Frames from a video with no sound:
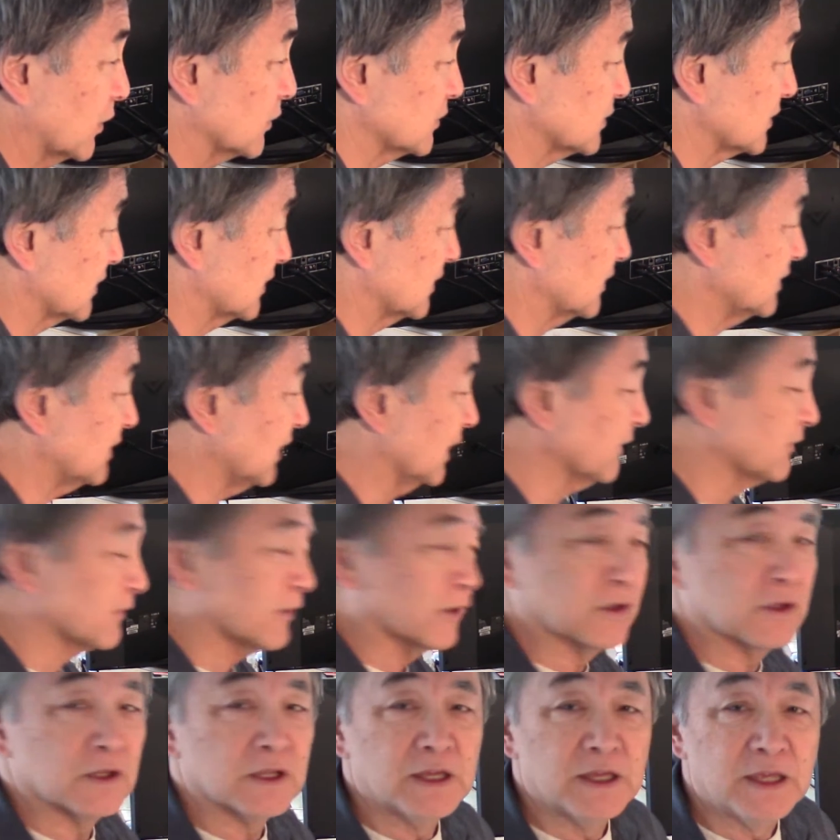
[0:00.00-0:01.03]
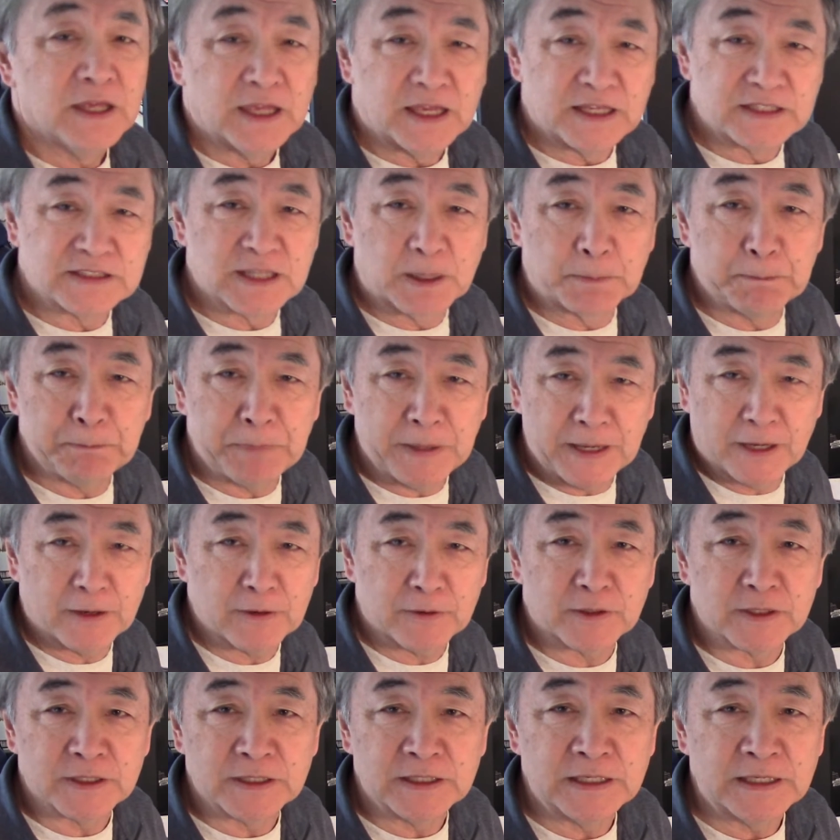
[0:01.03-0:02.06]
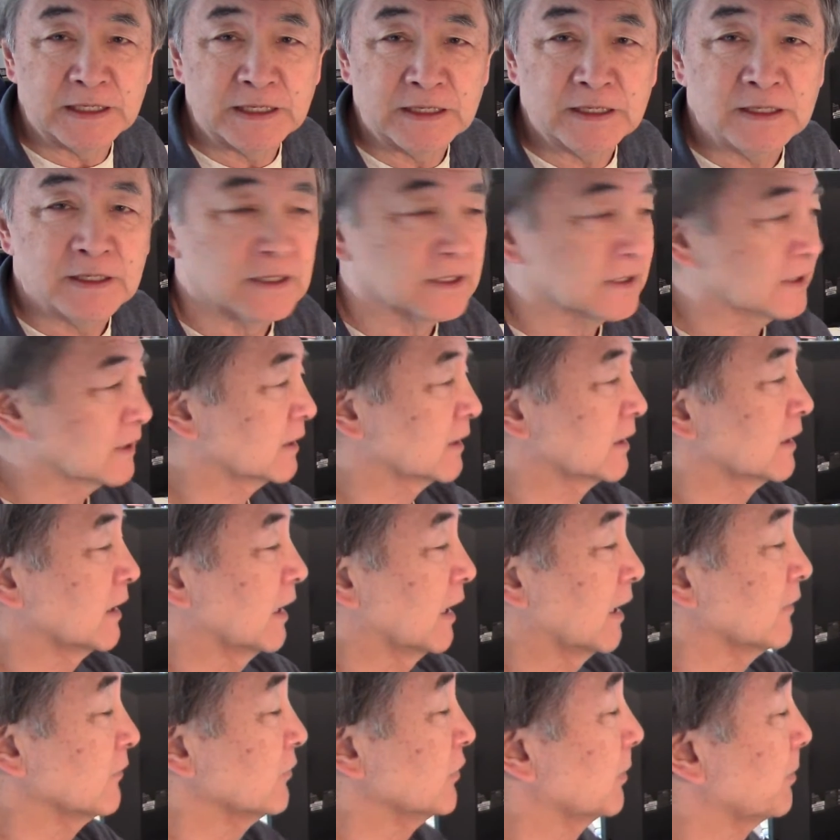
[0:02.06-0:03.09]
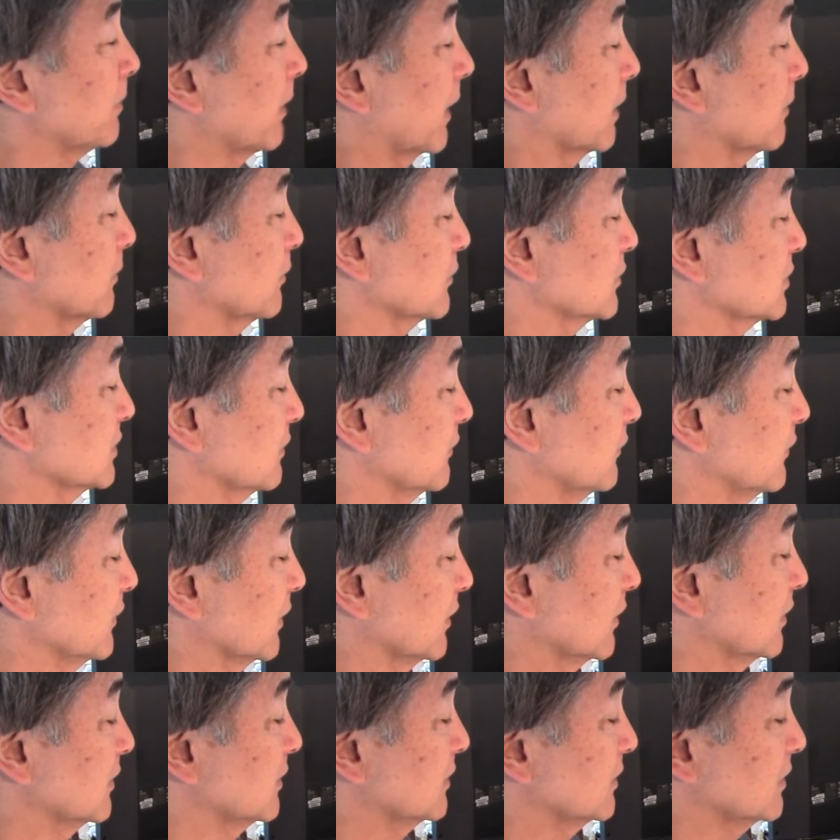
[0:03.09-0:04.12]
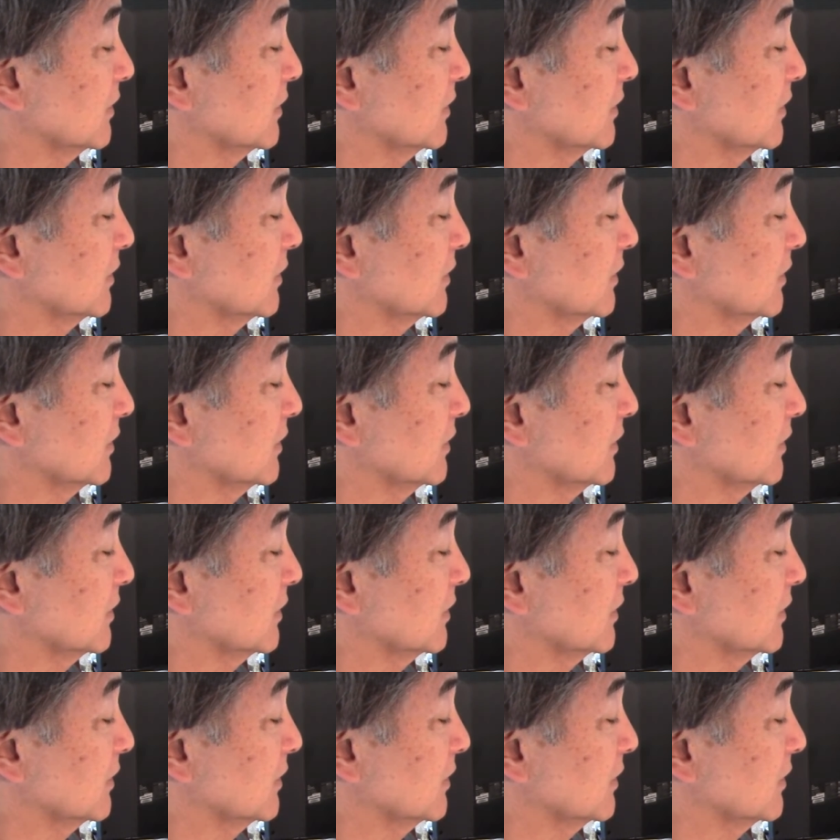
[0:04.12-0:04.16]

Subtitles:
Goes to the Devil, it's a parody of the Barber of Seville.